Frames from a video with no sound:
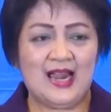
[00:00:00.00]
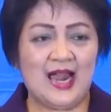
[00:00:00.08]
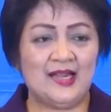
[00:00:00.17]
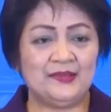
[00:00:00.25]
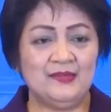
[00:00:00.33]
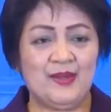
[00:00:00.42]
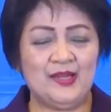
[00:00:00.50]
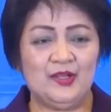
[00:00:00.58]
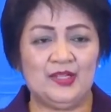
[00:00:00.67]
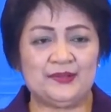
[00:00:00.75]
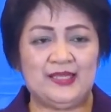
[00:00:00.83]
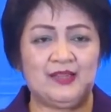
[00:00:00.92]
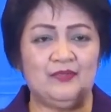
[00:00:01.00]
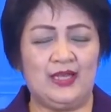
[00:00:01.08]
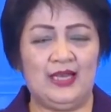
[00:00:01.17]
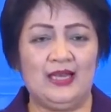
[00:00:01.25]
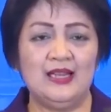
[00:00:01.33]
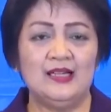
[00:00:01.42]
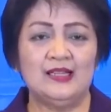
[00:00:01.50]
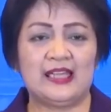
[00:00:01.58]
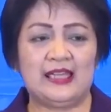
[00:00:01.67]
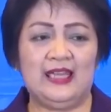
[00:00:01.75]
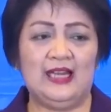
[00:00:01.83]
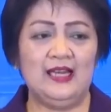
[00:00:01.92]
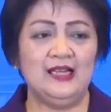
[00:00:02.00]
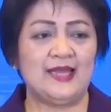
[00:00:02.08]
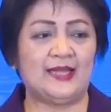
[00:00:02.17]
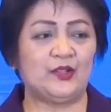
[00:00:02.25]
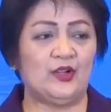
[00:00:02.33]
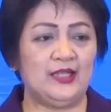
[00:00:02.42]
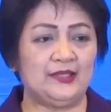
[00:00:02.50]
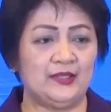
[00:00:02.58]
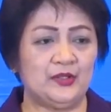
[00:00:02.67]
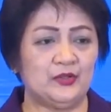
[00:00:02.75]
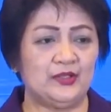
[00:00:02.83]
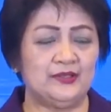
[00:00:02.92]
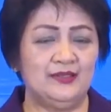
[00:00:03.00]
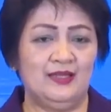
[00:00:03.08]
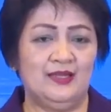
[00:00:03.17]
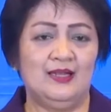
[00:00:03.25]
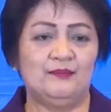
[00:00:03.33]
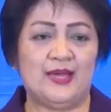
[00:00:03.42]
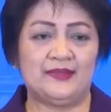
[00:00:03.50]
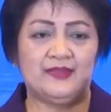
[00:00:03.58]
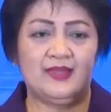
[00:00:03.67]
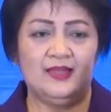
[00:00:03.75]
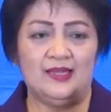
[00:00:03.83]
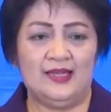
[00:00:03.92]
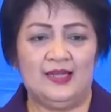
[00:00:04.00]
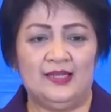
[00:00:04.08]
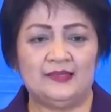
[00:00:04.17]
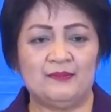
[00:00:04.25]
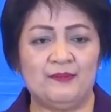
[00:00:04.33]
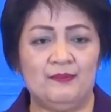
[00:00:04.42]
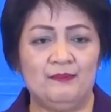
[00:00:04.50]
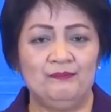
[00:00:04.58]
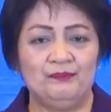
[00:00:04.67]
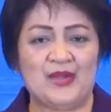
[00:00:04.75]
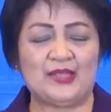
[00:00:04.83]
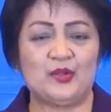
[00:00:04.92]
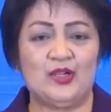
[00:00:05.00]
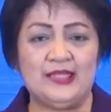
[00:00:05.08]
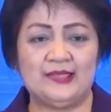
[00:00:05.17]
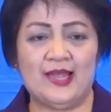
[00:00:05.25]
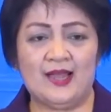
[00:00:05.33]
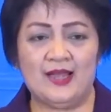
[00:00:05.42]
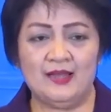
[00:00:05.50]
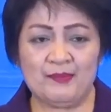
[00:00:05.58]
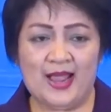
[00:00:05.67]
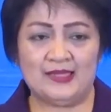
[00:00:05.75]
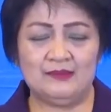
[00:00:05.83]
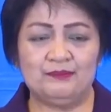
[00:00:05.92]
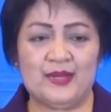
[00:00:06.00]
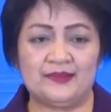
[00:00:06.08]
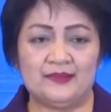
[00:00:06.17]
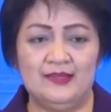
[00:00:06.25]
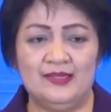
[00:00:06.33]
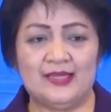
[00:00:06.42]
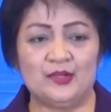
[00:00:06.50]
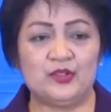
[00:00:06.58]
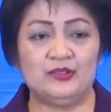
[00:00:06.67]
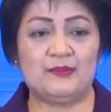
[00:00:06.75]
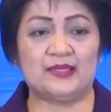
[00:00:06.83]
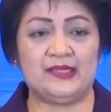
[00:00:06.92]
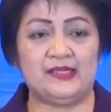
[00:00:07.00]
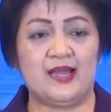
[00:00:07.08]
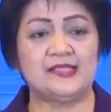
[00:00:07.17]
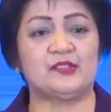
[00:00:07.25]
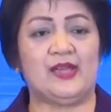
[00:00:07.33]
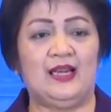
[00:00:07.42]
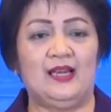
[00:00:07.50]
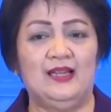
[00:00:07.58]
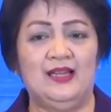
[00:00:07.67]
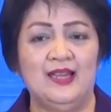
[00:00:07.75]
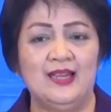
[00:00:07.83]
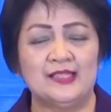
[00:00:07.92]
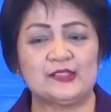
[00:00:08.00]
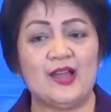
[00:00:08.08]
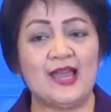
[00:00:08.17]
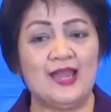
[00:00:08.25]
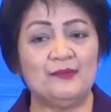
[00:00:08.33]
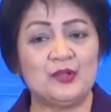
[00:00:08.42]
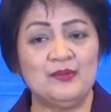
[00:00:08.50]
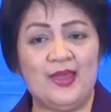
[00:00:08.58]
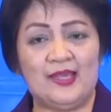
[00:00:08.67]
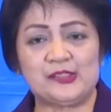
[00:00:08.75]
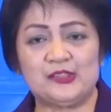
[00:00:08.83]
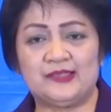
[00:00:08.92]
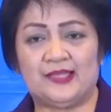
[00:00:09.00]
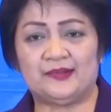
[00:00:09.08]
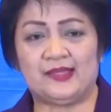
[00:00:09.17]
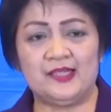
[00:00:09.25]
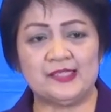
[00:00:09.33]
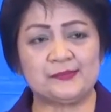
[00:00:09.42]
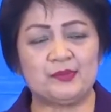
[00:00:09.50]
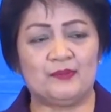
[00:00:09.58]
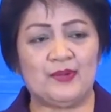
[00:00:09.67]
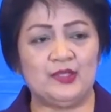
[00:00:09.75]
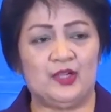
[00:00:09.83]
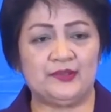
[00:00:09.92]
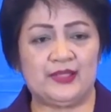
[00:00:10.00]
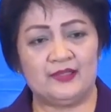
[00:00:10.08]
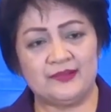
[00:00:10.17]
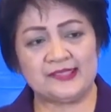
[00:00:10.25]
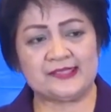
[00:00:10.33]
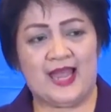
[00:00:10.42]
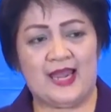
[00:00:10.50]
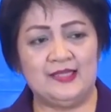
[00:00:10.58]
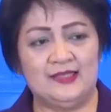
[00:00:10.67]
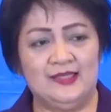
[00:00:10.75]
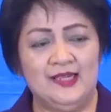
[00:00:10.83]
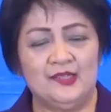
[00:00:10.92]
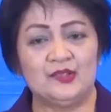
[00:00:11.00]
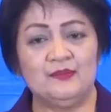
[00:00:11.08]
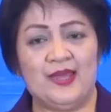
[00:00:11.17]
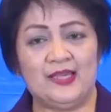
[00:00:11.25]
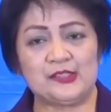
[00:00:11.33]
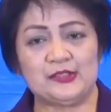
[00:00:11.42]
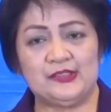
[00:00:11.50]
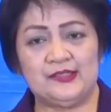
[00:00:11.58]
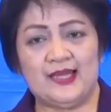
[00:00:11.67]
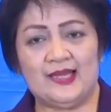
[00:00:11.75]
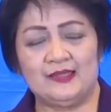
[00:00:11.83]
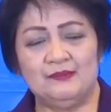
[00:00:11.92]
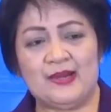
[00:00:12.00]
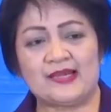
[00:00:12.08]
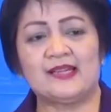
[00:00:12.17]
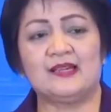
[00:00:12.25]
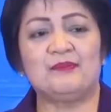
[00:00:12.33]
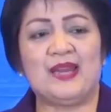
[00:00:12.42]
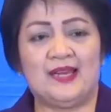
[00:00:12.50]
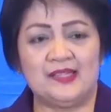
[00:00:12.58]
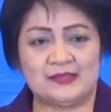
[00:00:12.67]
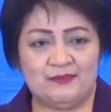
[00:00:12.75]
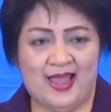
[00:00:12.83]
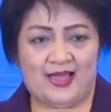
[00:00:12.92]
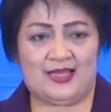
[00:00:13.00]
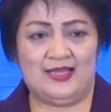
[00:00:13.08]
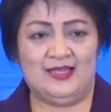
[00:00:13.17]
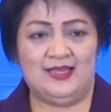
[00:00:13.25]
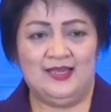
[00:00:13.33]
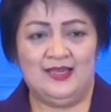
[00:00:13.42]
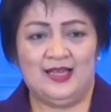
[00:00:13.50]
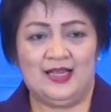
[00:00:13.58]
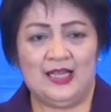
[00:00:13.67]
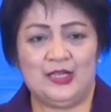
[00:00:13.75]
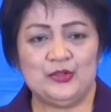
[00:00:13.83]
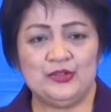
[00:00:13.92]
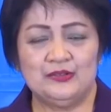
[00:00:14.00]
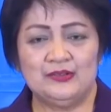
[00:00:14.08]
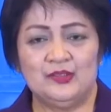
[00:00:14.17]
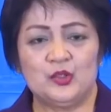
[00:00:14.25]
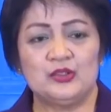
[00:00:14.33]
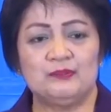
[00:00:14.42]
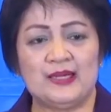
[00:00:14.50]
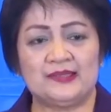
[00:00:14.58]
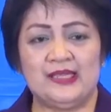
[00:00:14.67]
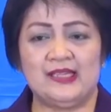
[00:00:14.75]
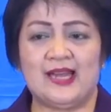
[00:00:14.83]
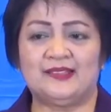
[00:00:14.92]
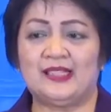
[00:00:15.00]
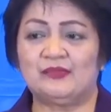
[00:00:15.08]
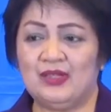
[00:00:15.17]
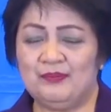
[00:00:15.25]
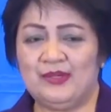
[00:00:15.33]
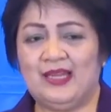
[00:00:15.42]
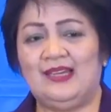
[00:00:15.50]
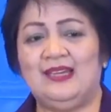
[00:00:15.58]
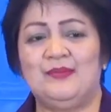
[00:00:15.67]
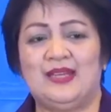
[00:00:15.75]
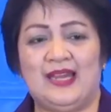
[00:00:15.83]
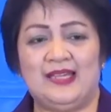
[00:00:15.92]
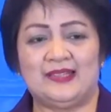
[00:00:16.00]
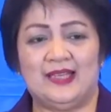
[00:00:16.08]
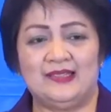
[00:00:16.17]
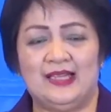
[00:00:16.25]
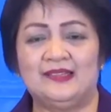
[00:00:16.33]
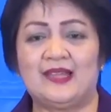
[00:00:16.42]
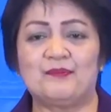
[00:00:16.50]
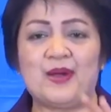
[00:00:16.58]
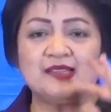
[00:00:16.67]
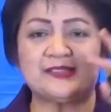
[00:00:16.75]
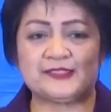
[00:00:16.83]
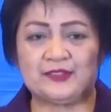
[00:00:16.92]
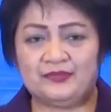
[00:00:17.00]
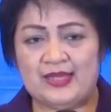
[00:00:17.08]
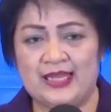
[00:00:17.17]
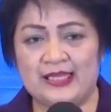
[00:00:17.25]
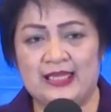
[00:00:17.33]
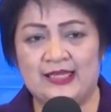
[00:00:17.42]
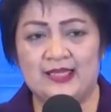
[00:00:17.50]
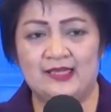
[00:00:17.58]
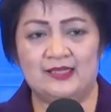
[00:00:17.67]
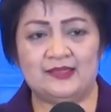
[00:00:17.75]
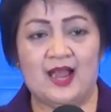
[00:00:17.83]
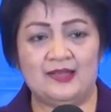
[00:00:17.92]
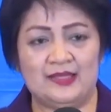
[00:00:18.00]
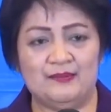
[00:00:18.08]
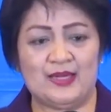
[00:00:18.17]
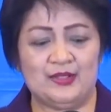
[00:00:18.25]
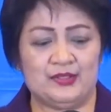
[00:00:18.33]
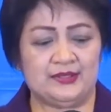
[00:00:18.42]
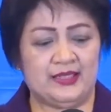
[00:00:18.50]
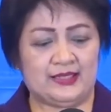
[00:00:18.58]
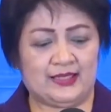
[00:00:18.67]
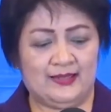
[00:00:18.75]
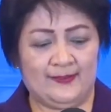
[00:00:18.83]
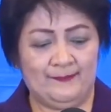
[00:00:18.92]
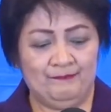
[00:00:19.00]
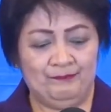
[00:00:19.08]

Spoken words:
Antibiotic will kill not only the good, but the not only the bad, but the good bacteria as well. So I have to make sure that there is probiotic on the side to make sure that mare-replenish back yung good bacteria that will be eliminated in the process of taking the antibiotic.